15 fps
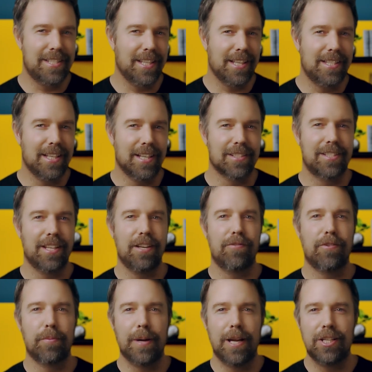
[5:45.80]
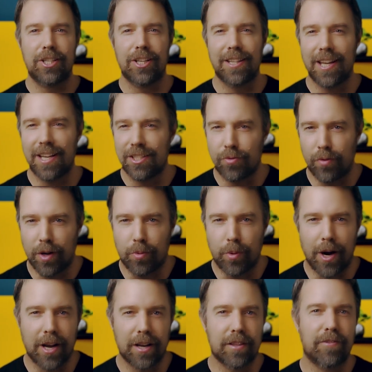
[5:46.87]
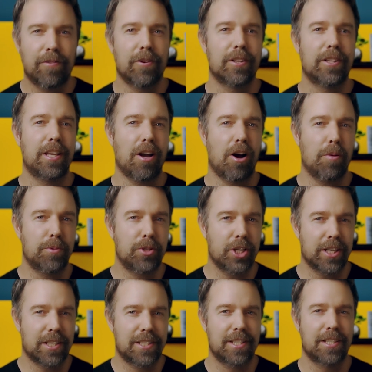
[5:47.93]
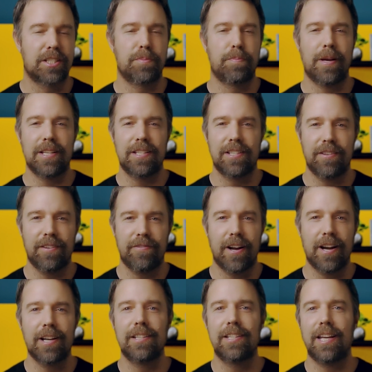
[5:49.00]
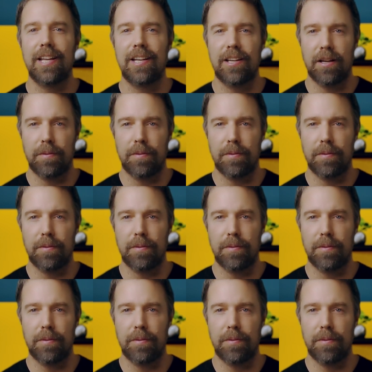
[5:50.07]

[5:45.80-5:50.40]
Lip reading: details the information that is required for the objects specified in